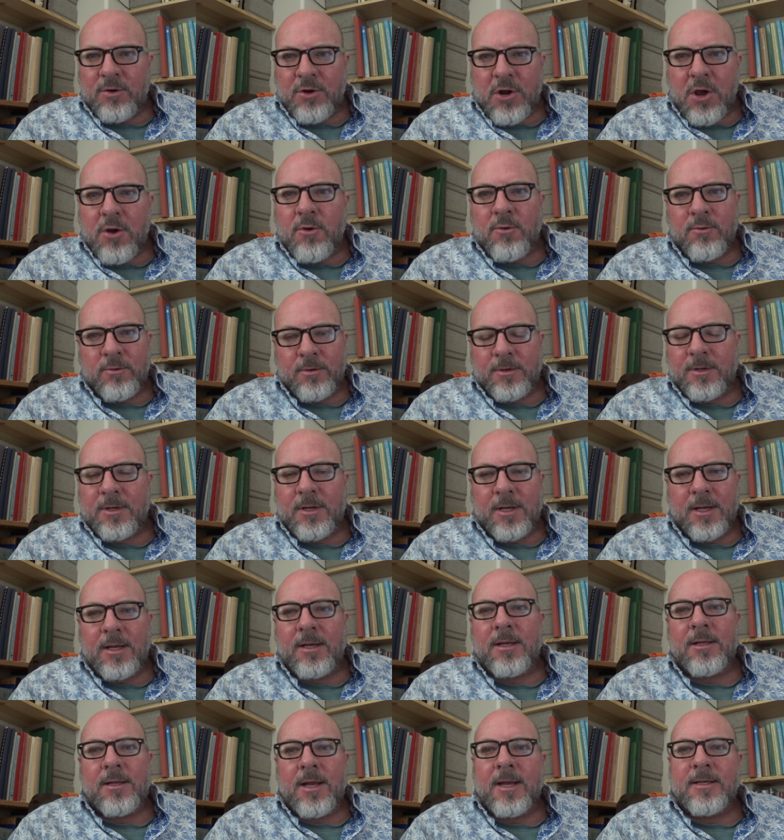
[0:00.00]
known
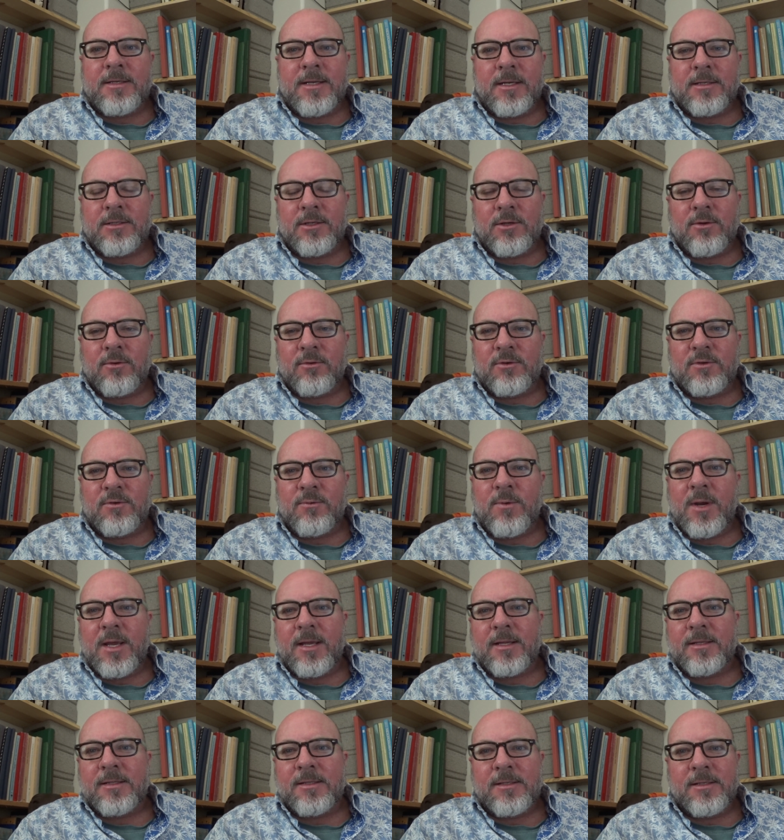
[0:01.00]
uh, identical
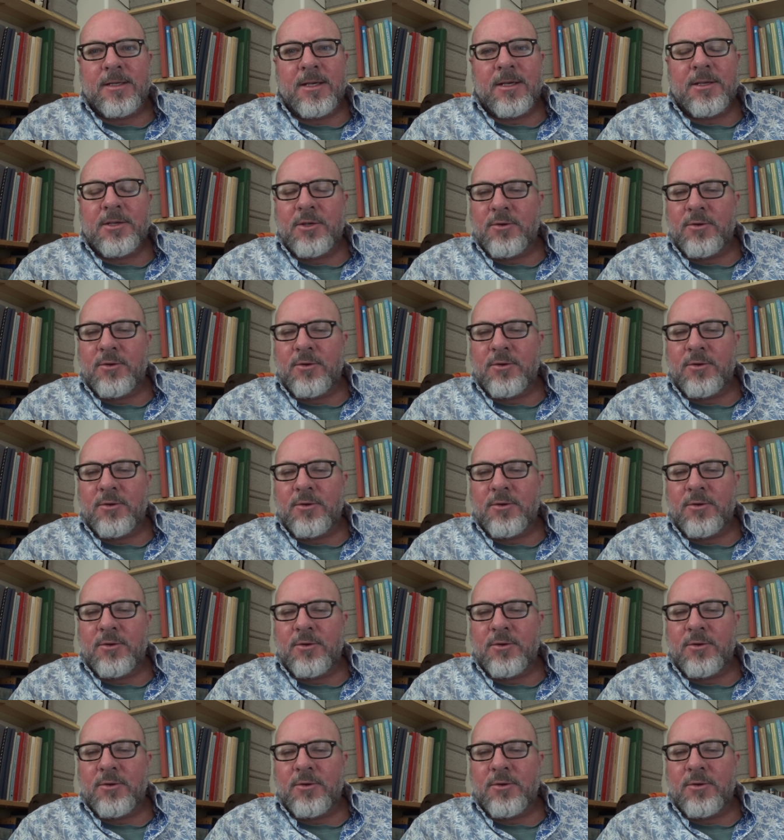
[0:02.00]
twins,